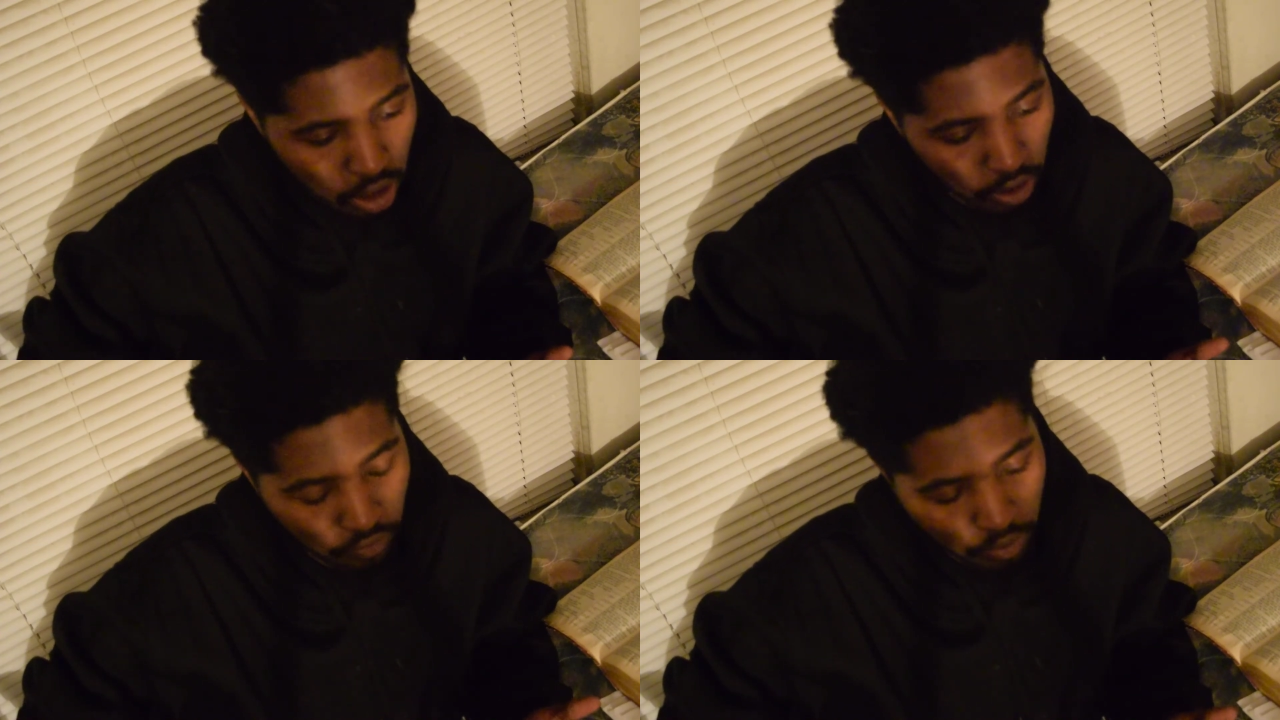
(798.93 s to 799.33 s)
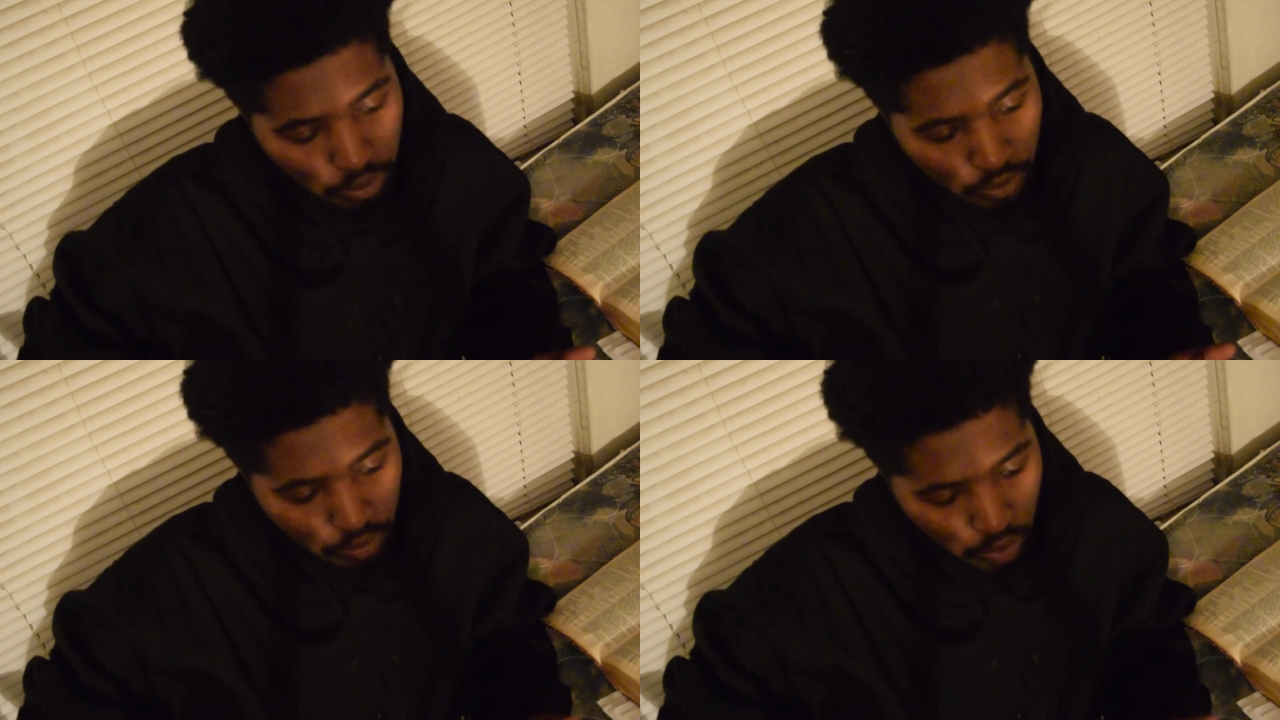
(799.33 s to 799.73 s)

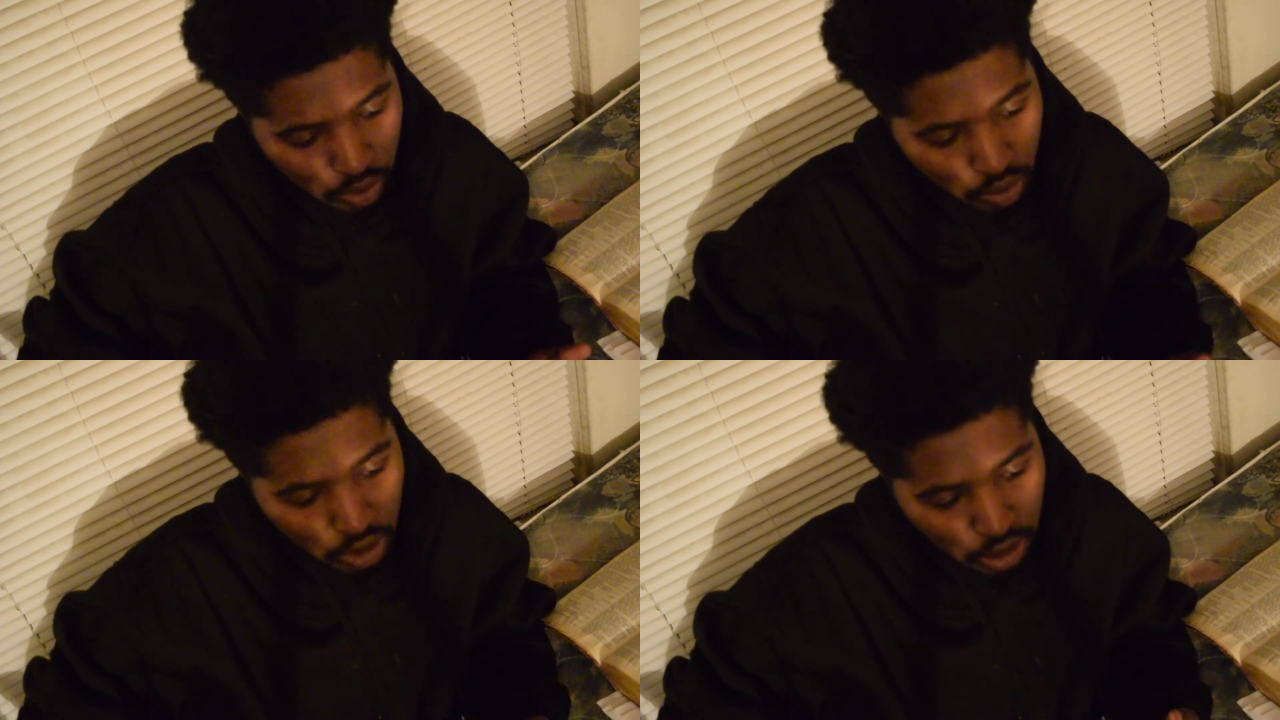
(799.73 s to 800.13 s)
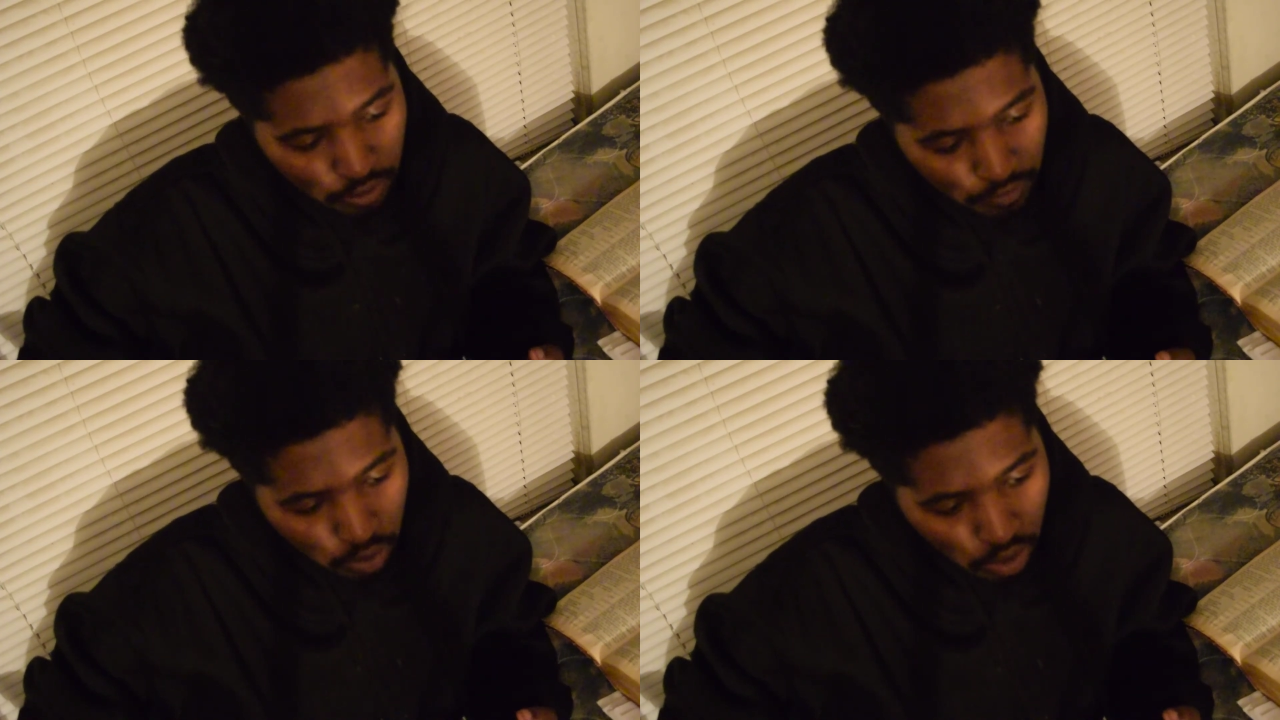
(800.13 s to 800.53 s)
And once you get
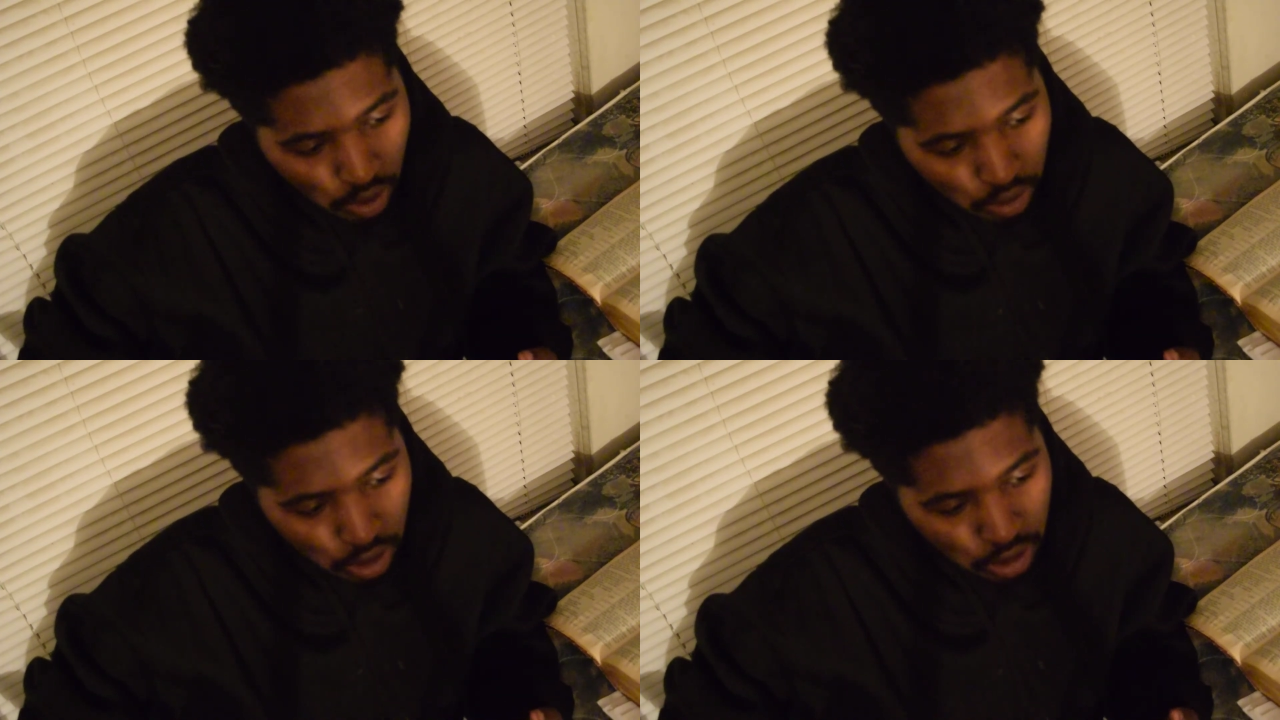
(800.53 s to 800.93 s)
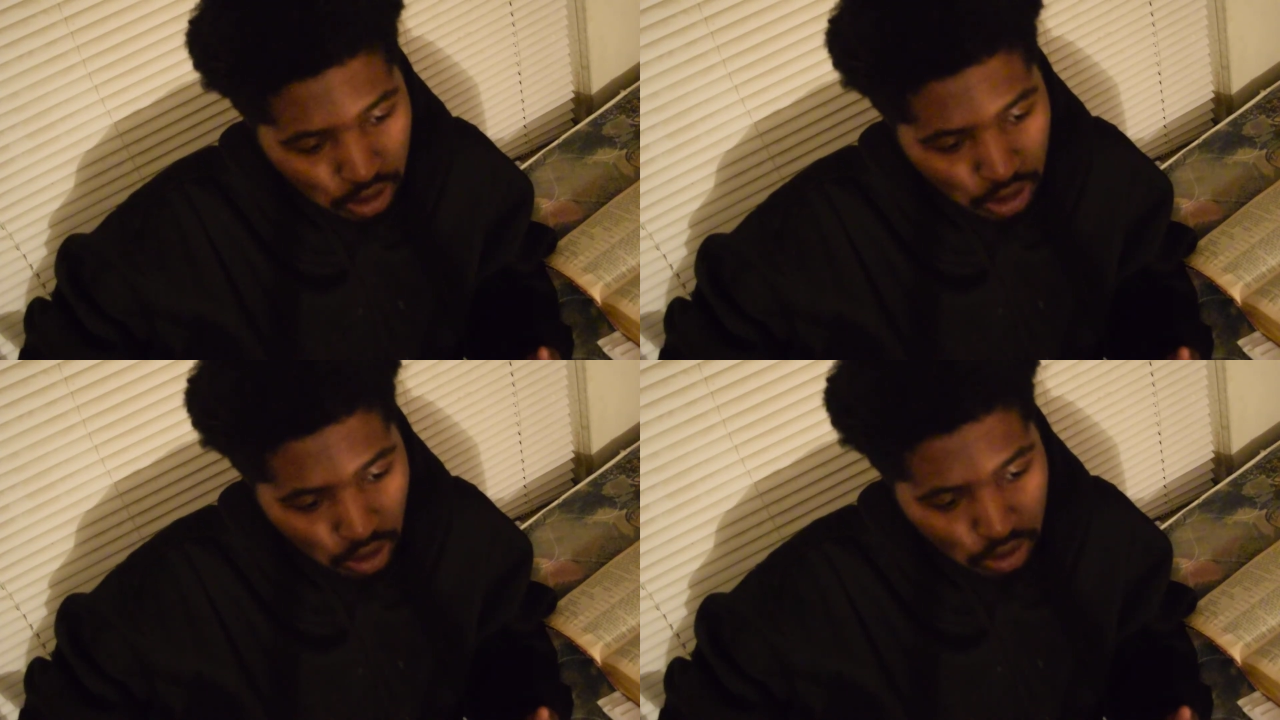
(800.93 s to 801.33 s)
your food, clothing, and
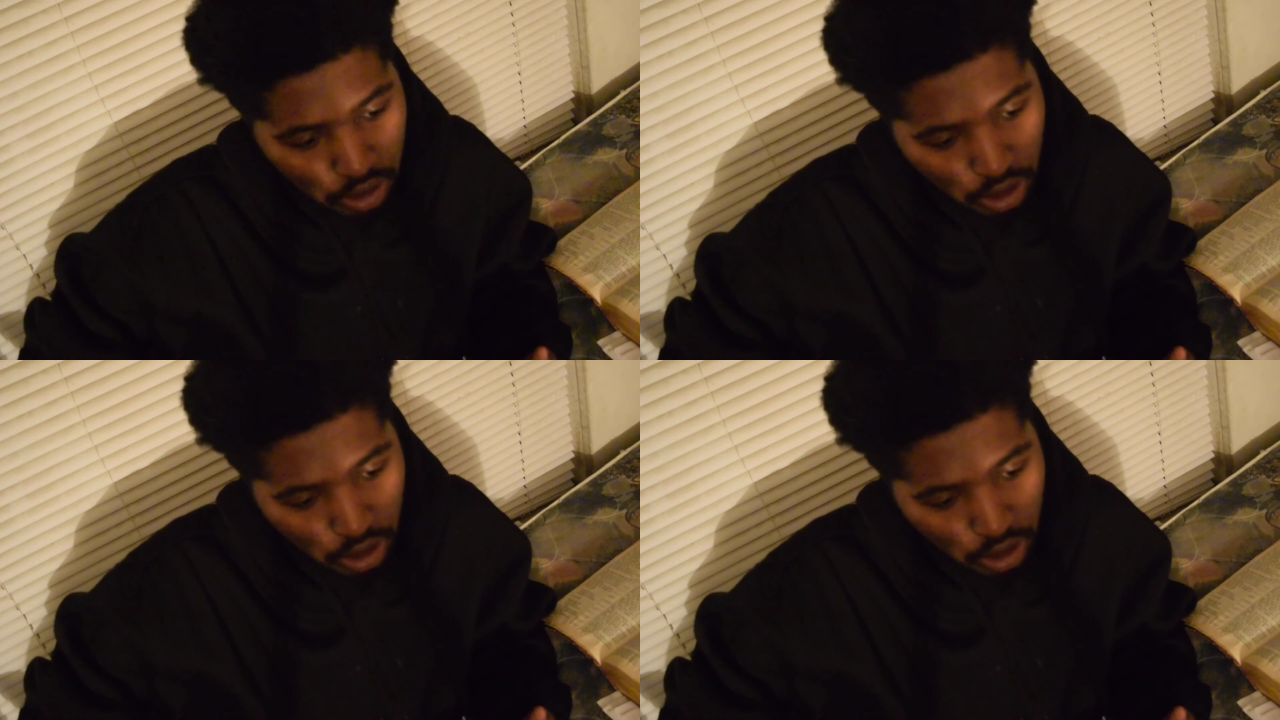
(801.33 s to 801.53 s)
shelter,